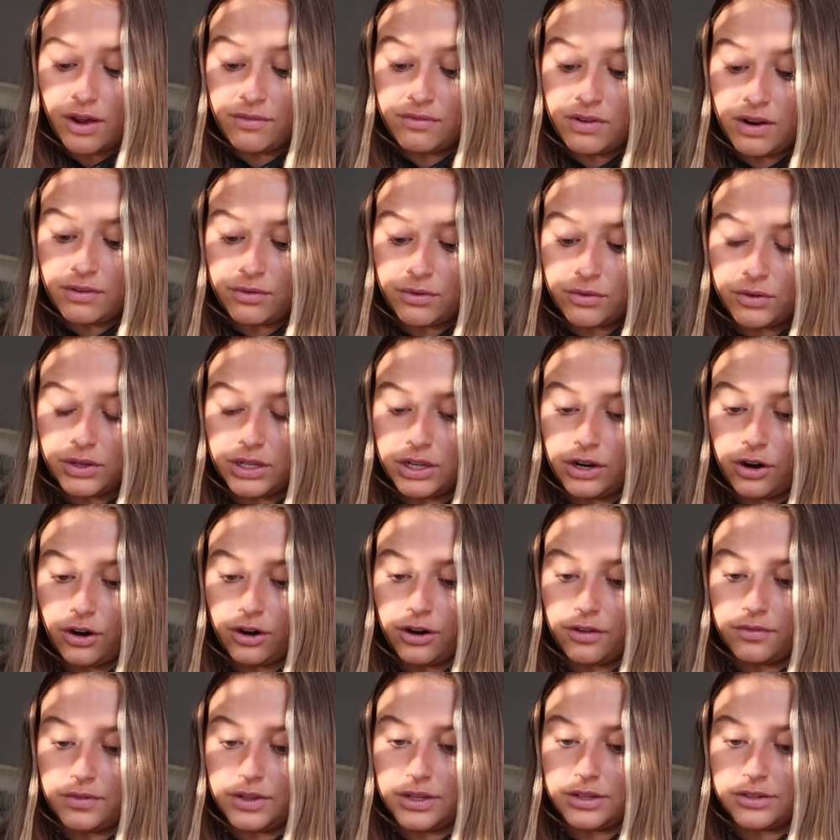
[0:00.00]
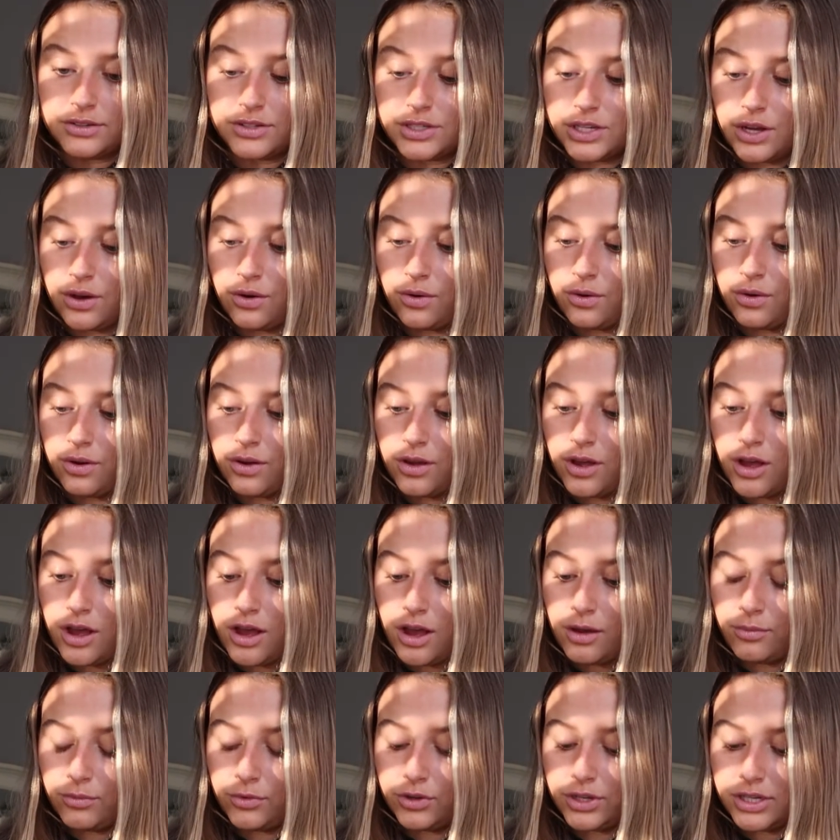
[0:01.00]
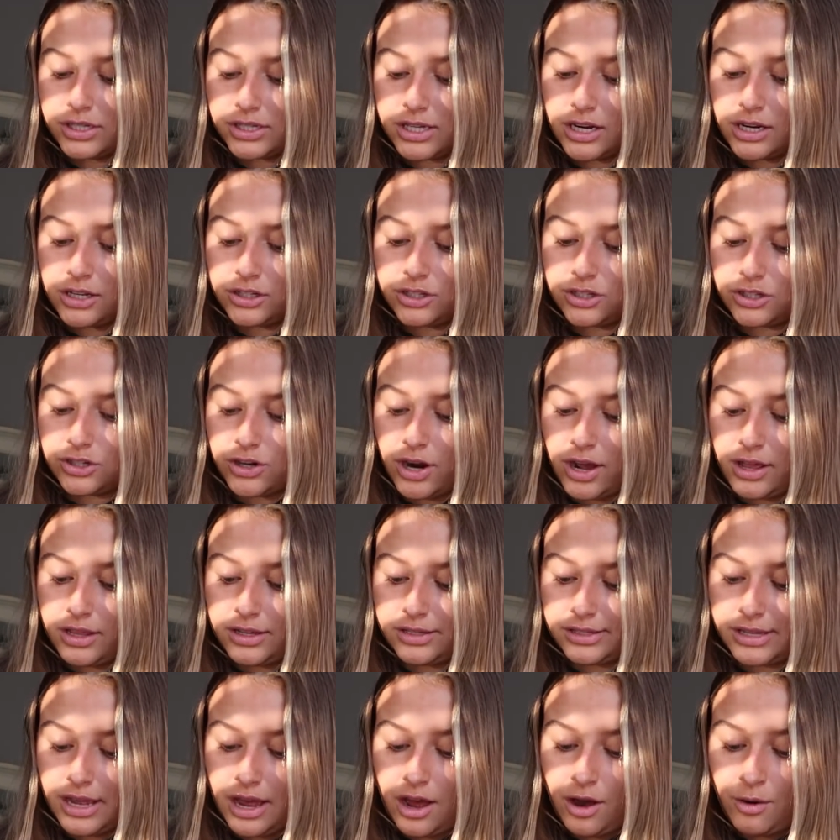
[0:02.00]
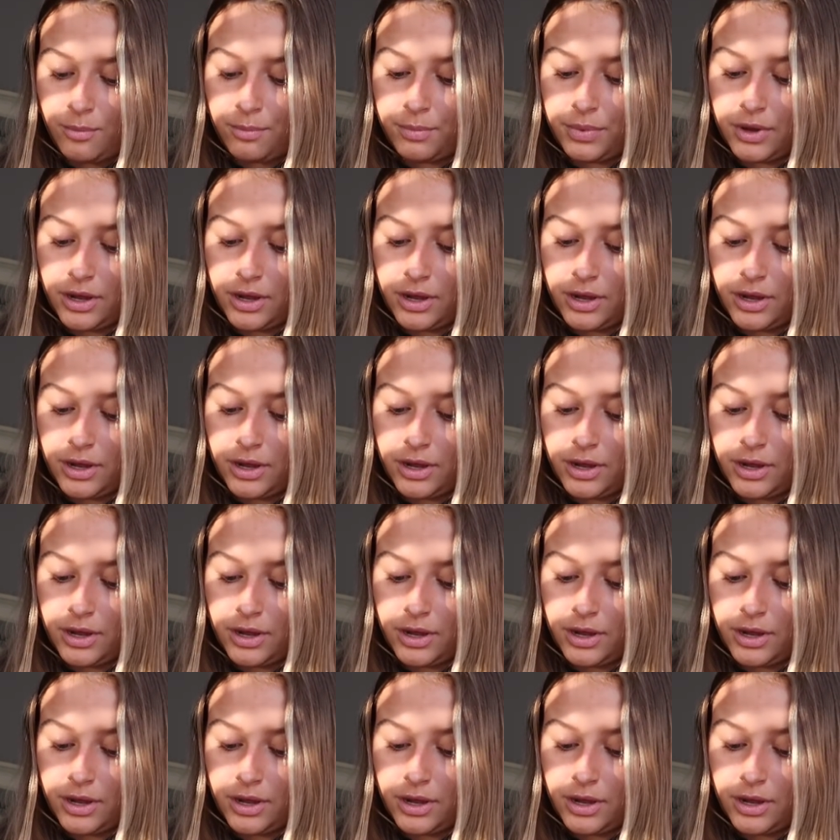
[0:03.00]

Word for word: I've never really heard of these, so I'm really excited to try these out.